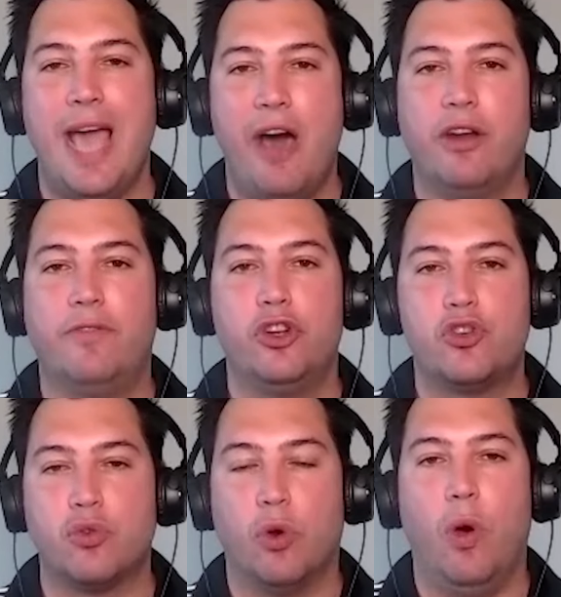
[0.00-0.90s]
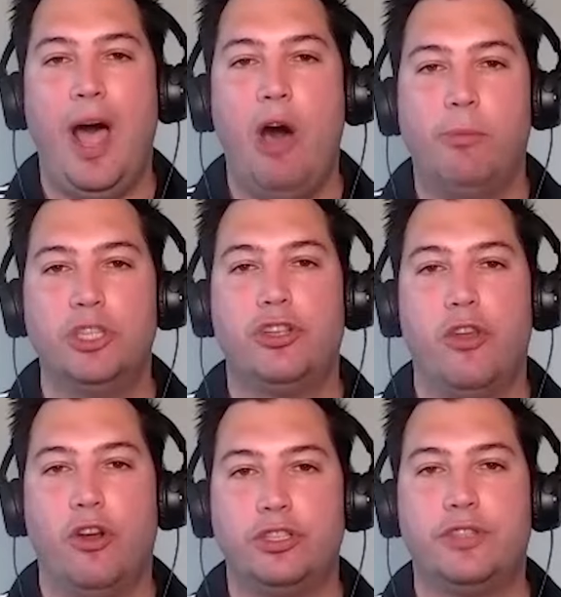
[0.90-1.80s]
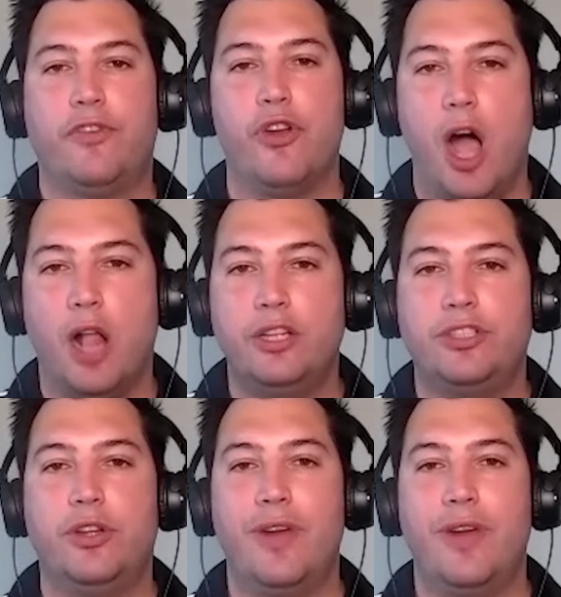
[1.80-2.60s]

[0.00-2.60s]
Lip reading: out of control how much thirst for knowledge there